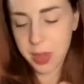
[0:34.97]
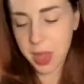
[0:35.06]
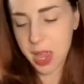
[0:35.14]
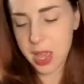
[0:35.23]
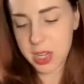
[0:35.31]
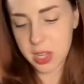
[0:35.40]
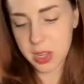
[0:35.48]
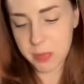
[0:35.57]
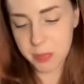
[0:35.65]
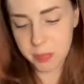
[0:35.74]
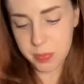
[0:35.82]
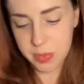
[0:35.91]
And,
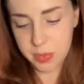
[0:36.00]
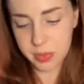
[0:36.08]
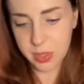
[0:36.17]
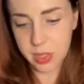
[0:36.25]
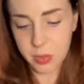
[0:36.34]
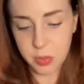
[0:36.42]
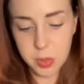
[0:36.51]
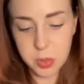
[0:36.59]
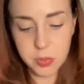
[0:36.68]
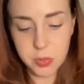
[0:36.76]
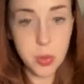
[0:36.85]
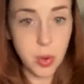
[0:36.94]
for those
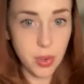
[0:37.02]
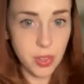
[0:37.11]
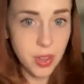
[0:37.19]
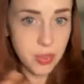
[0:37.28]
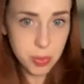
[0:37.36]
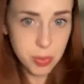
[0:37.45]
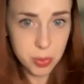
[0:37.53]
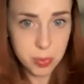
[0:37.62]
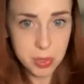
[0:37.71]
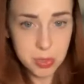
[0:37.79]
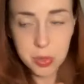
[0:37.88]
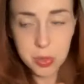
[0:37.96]
of you who are not familiar with
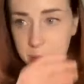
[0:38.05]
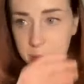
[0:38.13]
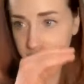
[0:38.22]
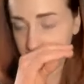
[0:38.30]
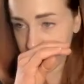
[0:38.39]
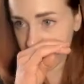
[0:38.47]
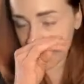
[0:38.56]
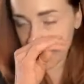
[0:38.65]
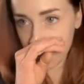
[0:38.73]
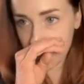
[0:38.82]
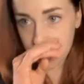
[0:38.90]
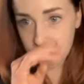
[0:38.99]
my story, when I was
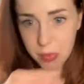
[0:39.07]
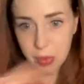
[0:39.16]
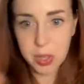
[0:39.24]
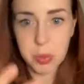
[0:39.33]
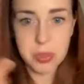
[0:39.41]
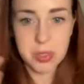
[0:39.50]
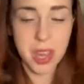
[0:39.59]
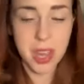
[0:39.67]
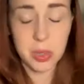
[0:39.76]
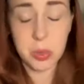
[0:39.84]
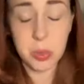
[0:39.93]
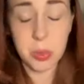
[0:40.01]
31, my father was
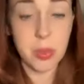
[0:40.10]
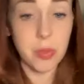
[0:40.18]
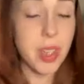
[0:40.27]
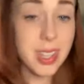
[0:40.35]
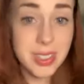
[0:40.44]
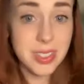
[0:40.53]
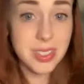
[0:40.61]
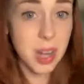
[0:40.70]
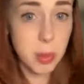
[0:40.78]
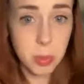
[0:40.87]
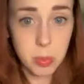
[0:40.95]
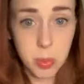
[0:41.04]
diagnosed with advanced
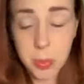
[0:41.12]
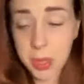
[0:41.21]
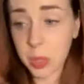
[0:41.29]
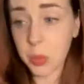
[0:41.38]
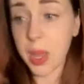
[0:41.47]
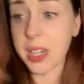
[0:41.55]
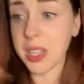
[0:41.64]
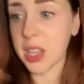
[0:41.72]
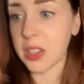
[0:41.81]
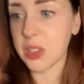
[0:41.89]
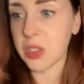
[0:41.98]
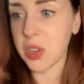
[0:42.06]
inoperable pancreatic
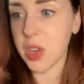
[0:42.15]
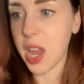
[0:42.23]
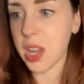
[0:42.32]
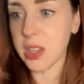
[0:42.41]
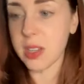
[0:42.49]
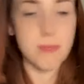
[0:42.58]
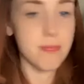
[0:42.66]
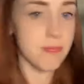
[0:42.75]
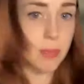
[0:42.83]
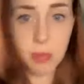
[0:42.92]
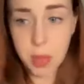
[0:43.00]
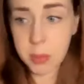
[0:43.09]
cancer. And
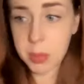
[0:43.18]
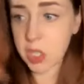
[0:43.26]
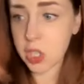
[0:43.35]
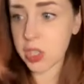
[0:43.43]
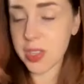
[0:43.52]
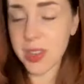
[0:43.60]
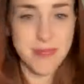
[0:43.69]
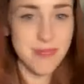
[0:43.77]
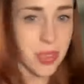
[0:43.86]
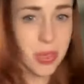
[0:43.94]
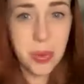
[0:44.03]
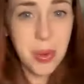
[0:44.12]
my family just
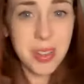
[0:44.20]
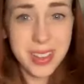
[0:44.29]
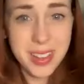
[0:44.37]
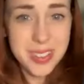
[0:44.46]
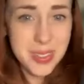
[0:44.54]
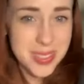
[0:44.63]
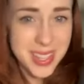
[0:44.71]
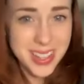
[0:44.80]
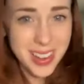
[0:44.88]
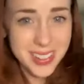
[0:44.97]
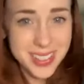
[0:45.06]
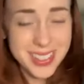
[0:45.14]
threw our lives upside
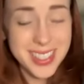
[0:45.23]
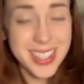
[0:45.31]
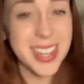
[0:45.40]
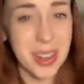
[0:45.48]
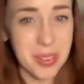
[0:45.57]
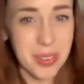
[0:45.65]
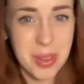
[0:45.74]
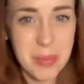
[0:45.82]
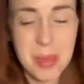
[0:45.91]
down to take care of him.